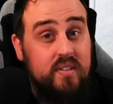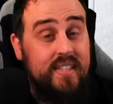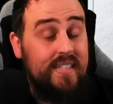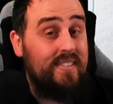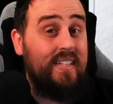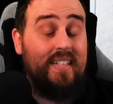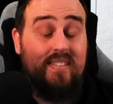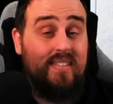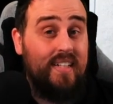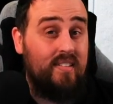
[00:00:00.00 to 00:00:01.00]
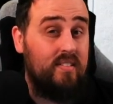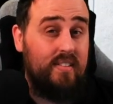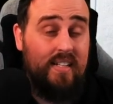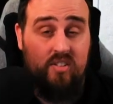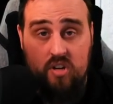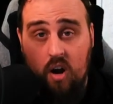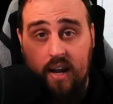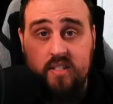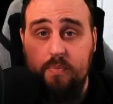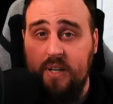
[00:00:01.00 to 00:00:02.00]
That's
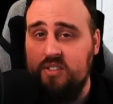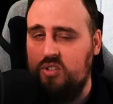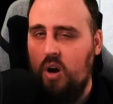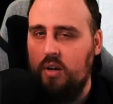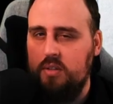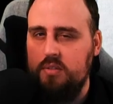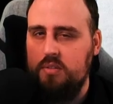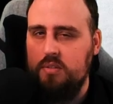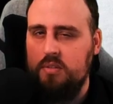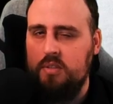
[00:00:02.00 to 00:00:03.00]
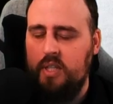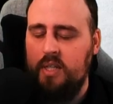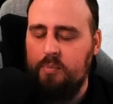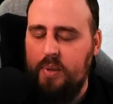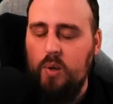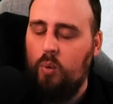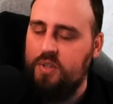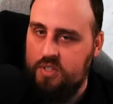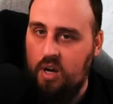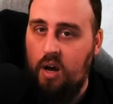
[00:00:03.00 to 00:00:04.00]
nice, but it's not gonna be all
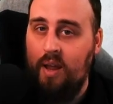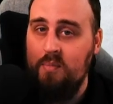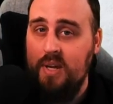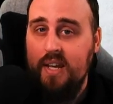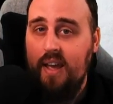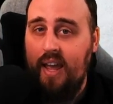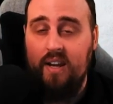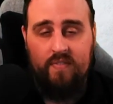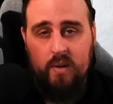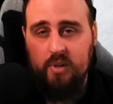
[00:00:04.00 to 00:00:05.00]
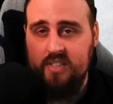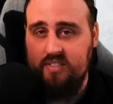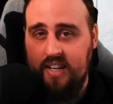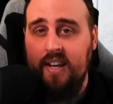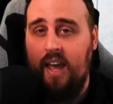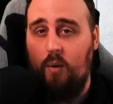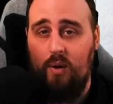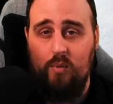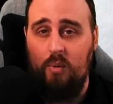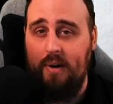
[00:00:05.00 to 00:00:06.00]
the time. And if anybody's seen how I
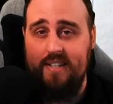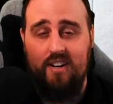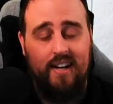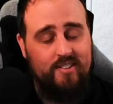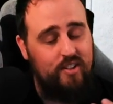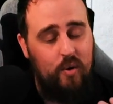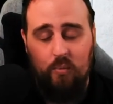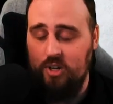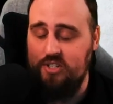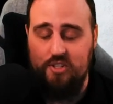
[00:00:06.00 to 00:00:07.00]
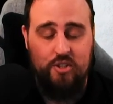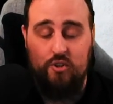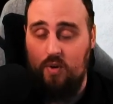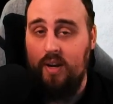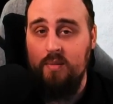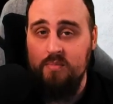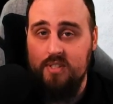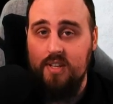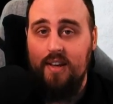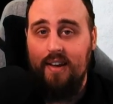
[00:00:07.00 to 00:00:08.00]
roll my dice, go and watch the
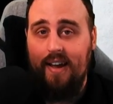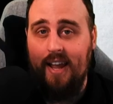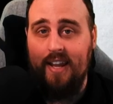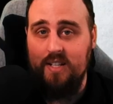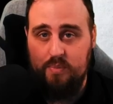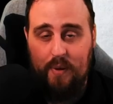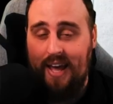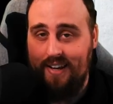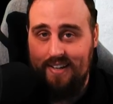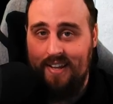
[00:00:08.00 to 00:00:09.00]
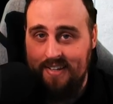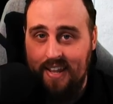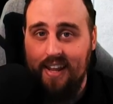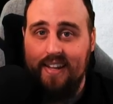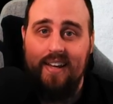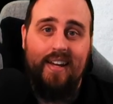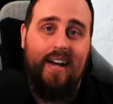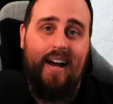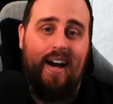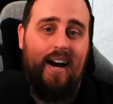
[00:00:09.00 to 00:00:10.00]
streams against Pat and Nick.
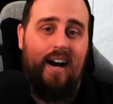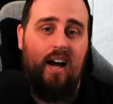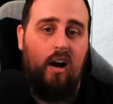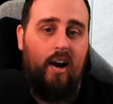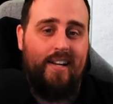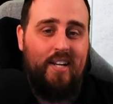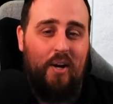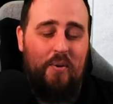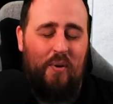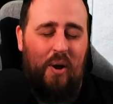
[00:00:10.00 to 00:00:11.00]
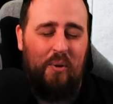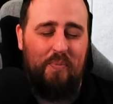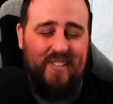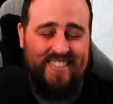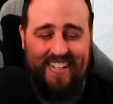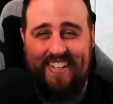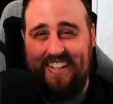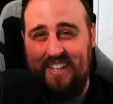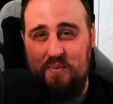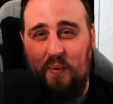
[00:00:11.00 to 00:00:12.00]
I don't roll
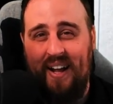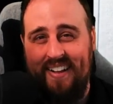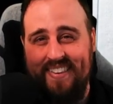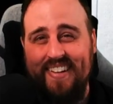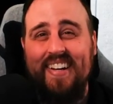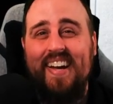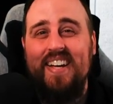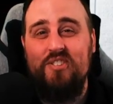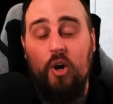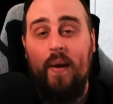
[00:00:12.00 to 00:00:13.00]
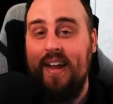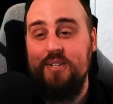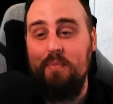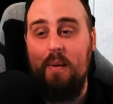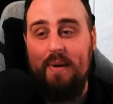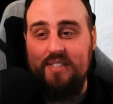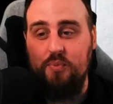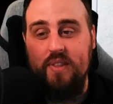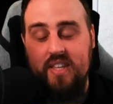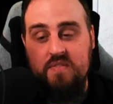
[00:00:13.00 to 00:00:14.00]
particularly well. So hedging my bets
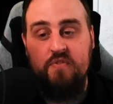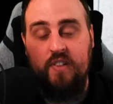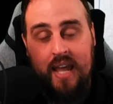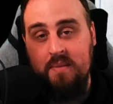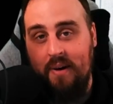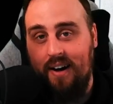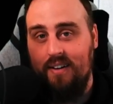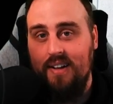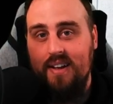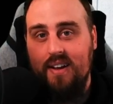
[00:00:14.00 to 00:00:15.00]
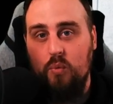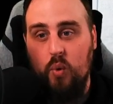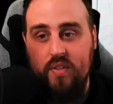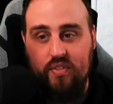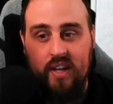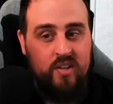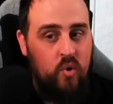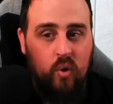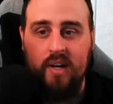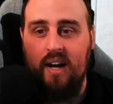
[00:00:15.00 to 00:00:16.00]
with the Flamer with
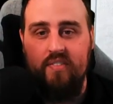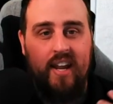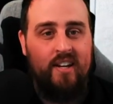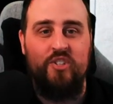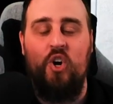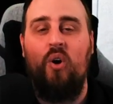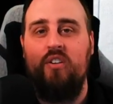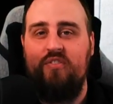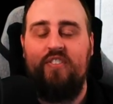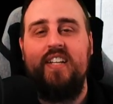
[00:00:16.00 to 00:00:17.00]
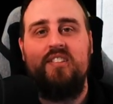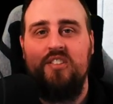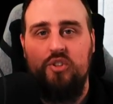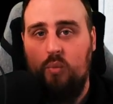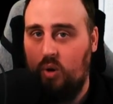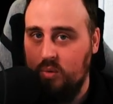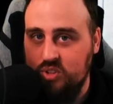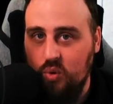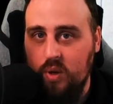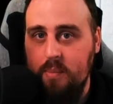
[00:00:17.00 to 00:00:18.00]
Ignore Cover and Torrent feeds into what I was
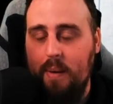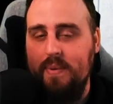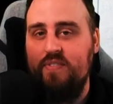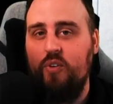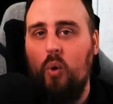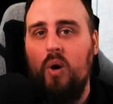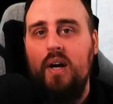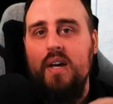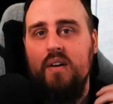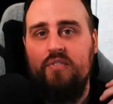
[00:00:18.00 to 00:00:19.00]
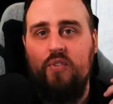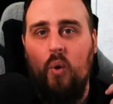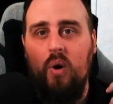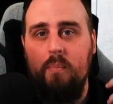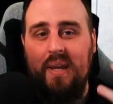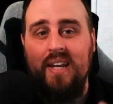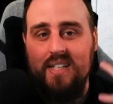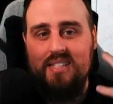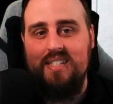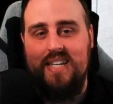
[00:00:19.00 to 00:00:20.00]
talking about before for being a
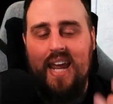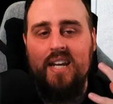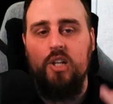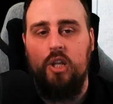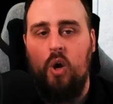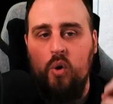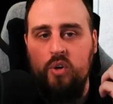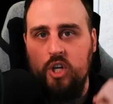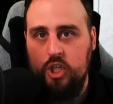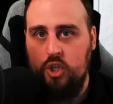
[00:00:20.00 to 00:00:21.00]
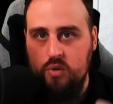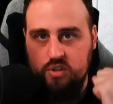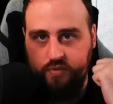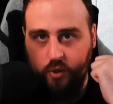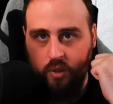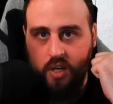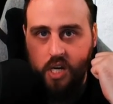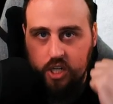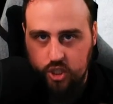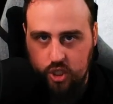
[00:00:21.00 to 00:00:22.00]
standalone useful
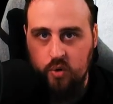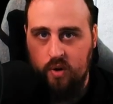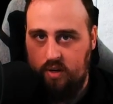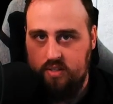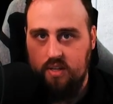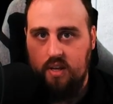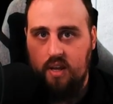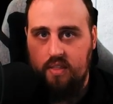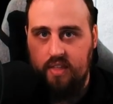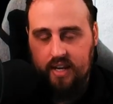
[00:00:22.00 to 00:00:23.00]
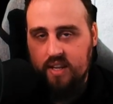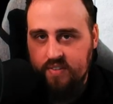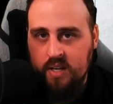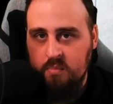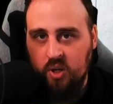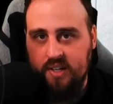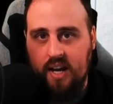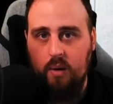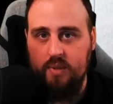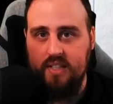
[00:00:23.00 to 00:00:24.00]
unit. That even in
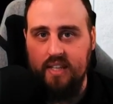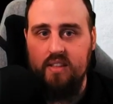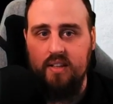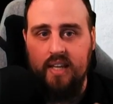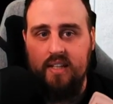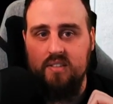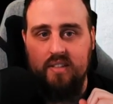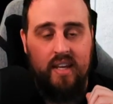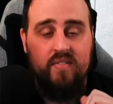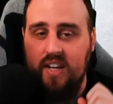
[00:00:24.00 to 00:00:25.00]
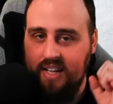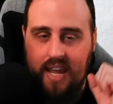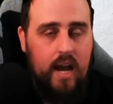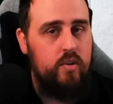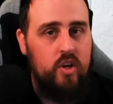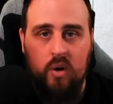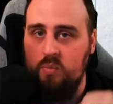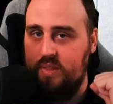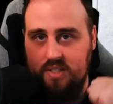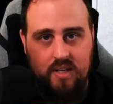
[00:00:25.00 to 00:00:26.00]
Moncard with the lethal hits, even in Calyon
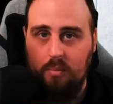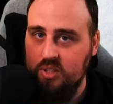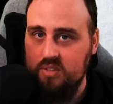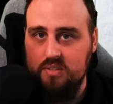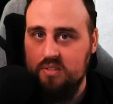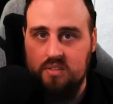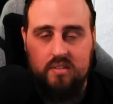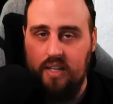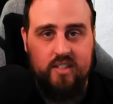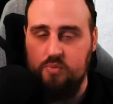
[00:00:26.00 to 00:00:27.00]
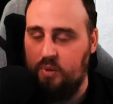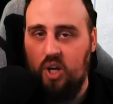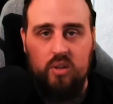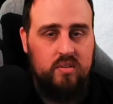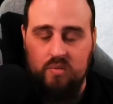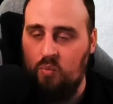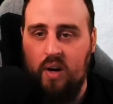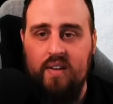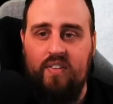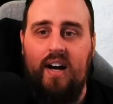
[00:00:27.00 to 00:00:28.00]
with the double explodes and
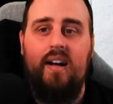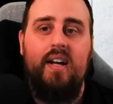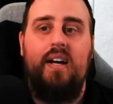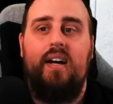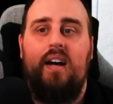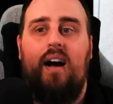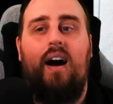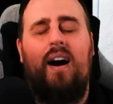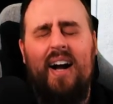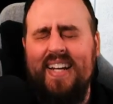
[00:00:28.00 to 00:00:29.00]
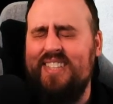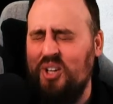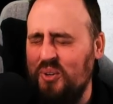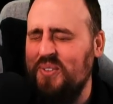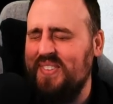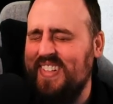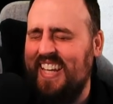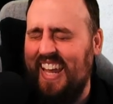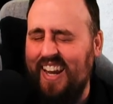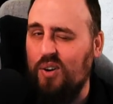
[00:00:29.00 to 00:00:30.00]
whatever, I don't
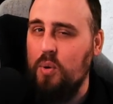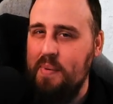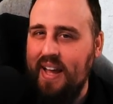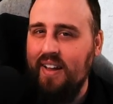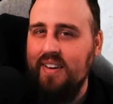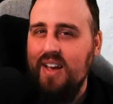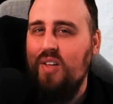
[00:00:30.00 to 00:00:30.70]
care about.